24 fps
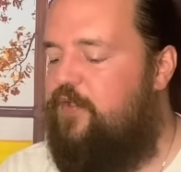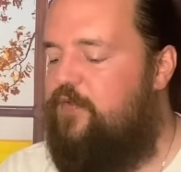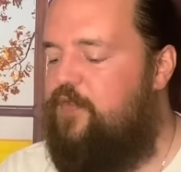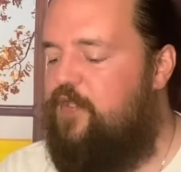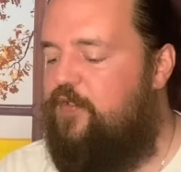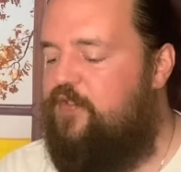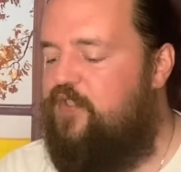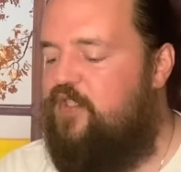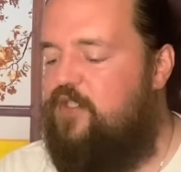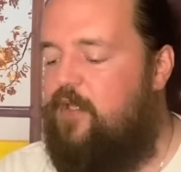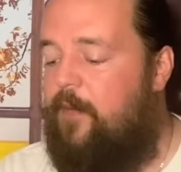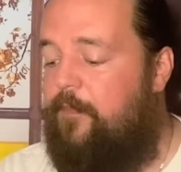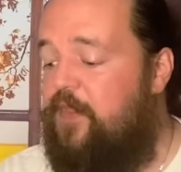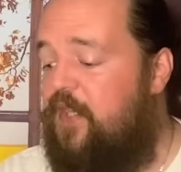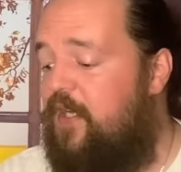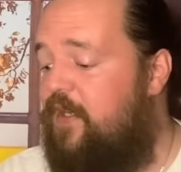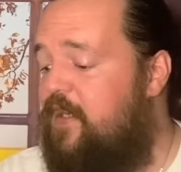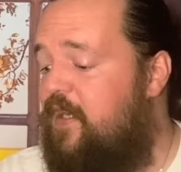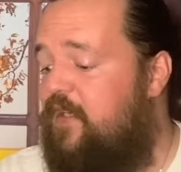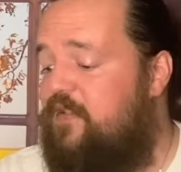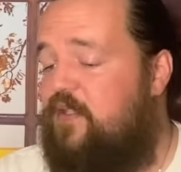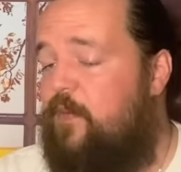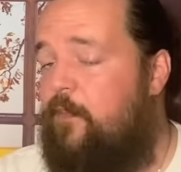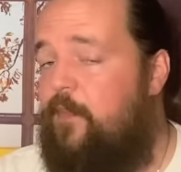There's something
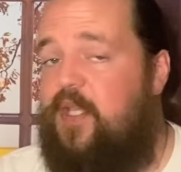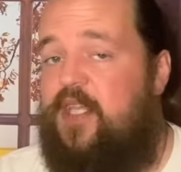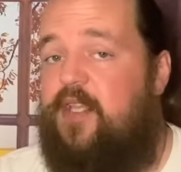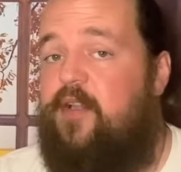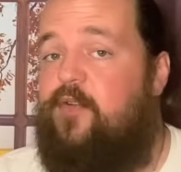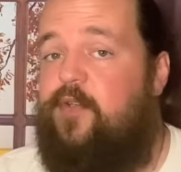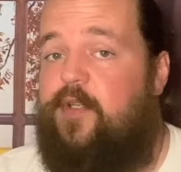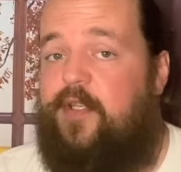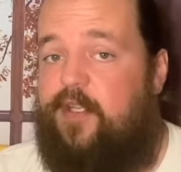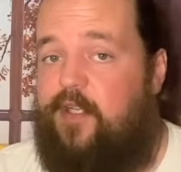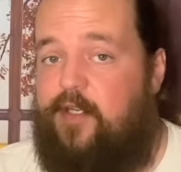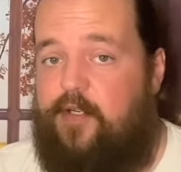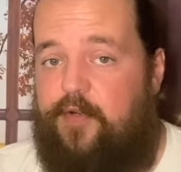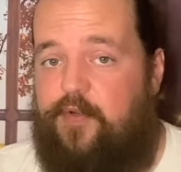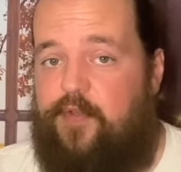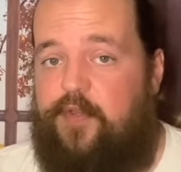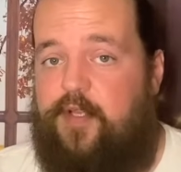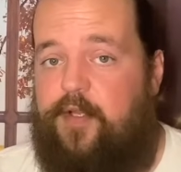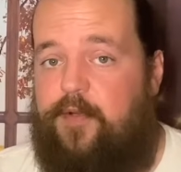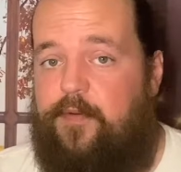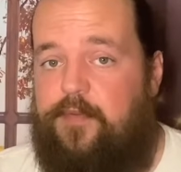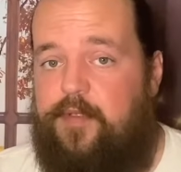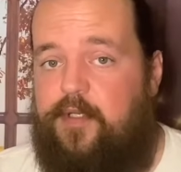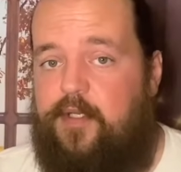that's appealing here,
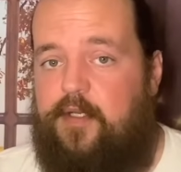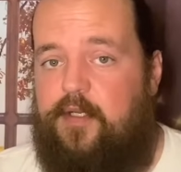though,